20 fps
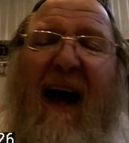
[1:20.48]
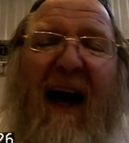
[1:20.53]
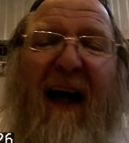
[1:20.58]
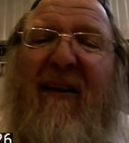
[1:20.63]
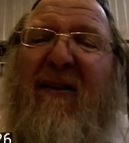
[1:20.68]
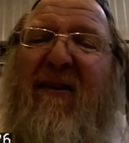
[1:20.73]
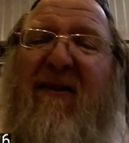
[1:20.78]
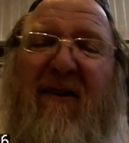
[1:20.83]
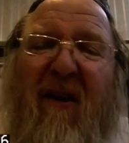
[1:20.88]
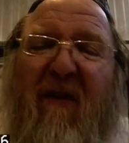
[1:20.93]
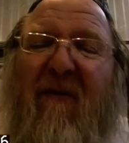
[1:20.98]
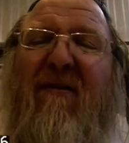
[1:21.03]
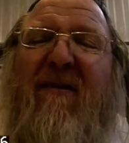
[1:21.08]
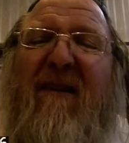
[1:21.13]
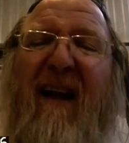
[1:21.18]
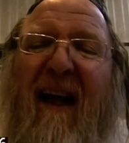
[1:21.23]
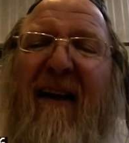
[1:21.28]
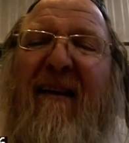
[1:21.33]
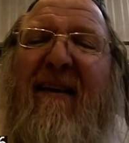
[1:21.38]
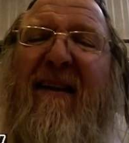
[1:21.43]
I
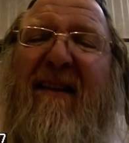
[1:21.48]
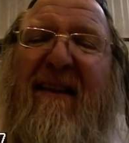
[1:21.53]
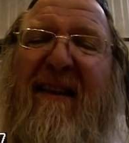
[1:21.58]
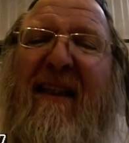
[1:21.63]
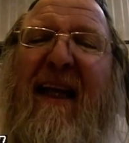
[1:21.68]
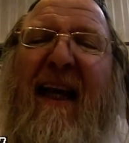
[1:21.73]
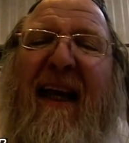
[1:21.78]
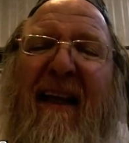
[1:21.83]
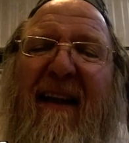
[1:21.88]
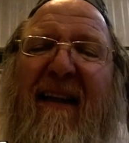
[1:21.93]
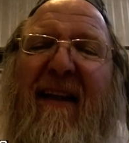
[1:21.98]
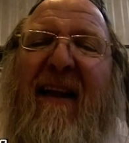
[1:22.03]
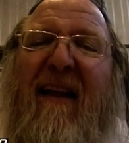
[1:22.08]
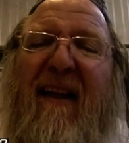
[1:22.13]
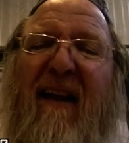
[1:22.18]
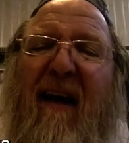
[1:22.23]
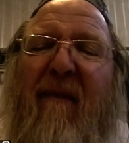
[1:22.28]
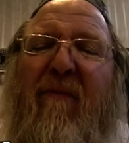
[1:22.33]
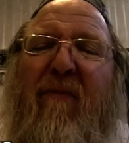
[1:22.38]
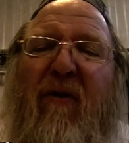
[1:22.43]
don't understand
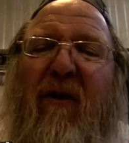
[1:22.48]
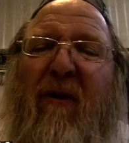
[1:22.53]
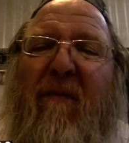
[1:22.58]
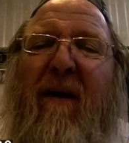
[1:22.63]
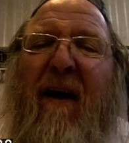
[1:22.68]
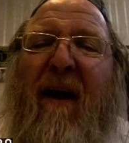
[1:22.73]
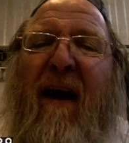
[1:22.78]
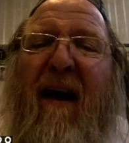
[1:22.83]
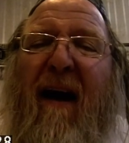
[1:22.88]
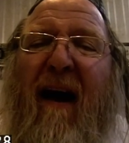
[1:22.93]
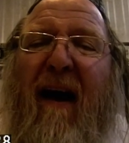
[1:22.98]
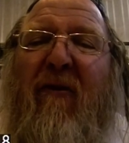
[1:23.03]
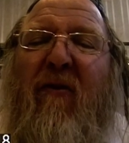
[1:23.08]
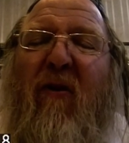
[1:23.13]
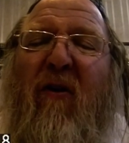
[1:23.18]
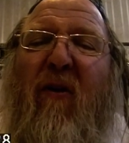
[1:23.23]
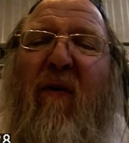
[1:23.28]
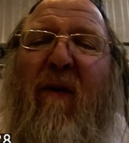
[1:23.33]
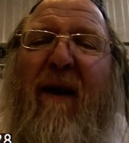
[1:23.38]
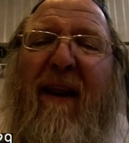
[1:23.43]
these rabbunim. I
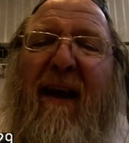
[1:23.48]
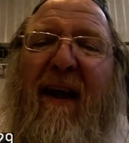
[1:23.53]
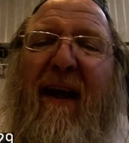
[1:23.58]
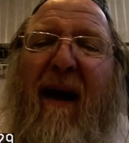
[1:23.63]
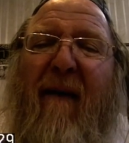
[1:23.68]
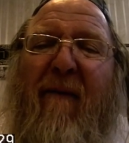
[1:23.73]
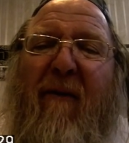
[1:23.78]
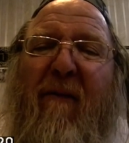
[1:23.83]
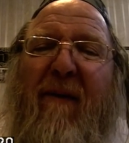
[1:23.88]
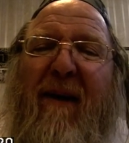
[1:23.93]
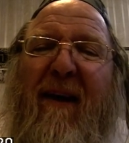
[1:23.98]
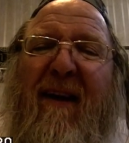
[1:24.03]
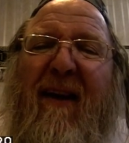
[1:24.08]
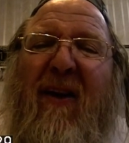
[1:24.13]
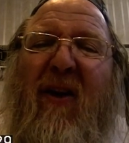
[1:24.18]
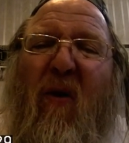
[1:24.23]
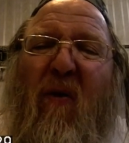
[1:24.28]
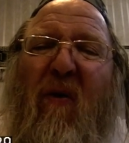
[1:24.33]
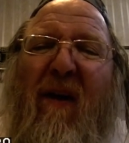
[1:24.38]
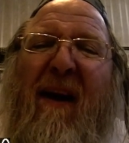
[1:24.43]
don't know where they come from. Is
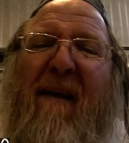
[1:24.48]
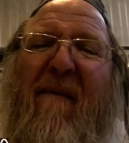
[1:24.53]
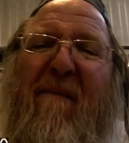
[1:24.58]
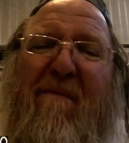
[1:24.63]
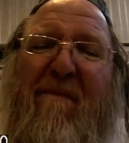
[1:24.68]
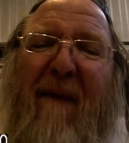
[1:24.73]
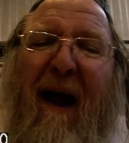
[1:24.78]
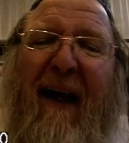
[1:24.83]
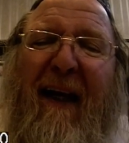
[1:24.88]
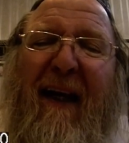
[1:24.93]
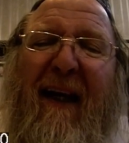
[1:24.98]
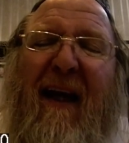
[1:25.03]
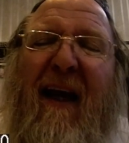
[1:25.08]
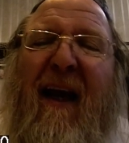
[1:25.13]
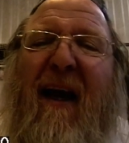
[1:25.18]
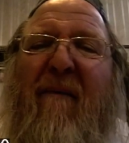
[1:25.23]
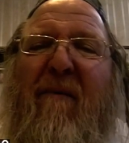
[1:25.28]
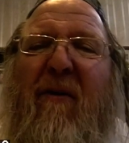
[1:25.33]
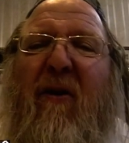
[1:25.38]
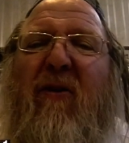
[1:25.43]
it only money?
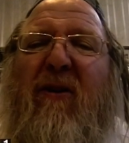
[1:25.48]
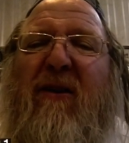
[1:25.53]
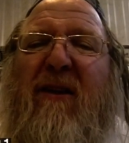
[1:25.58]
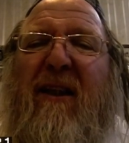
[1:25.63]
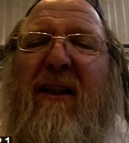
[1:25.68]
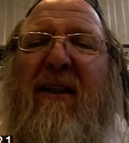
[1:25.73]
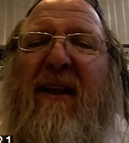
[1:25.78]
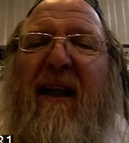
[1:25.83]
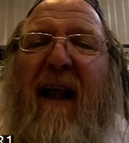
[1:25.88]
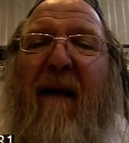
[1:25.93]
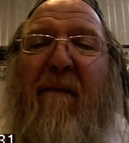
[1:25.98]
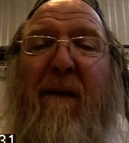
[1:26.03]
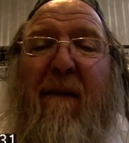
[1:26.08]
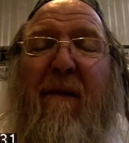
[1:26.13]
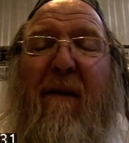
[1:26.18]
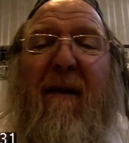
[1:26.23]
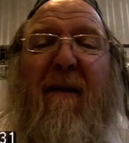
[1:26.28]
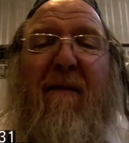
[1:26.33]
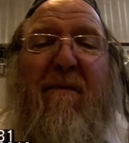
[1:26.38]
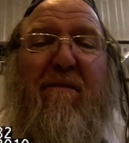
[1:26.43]
Because these things,
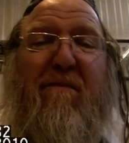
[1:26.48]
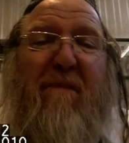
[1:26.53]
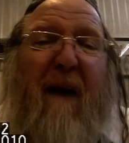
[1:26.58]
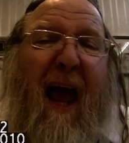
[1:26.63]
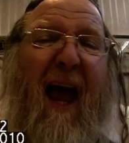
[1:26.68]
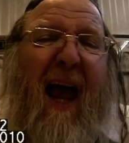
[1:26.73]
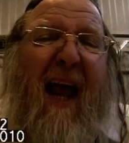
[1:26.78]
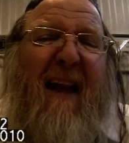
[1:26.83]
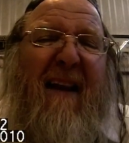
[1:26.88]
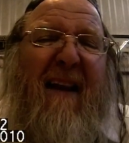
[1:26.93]
people spend.